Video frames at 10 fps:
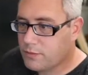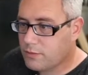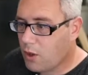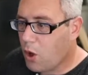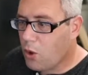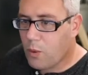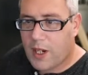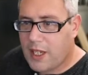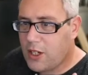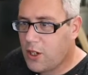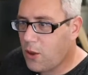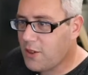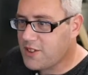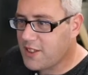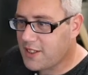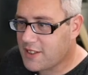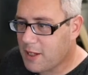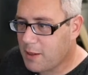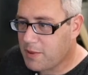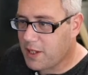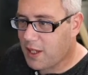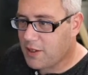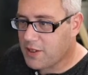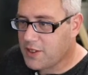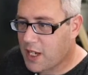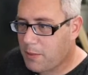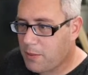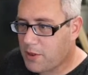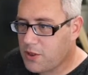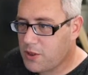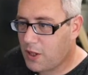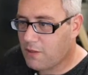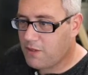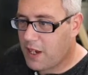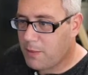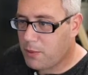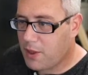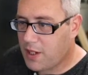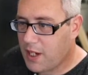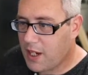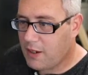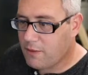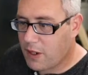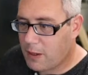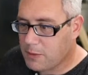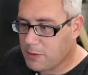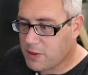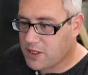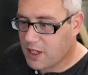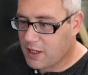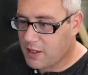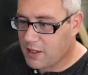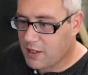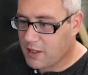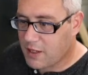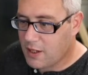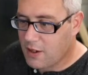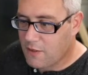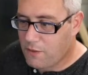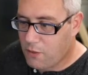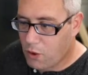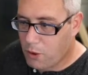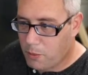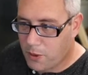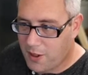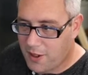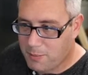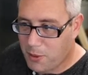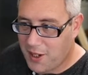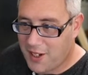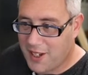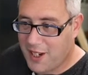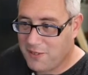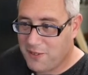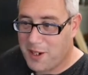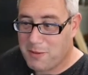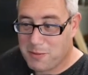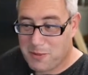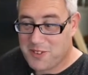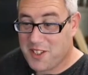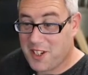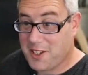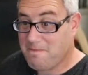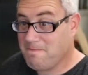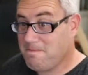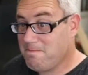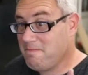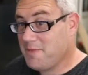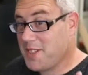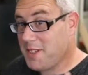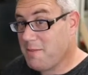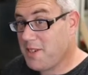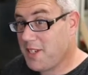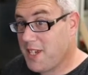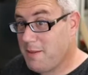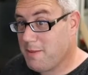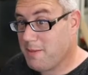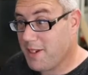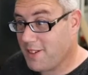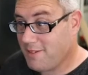already noticing something. This top one's doing five point nine frames per second, four point nine frames per second. Something to keep in mind.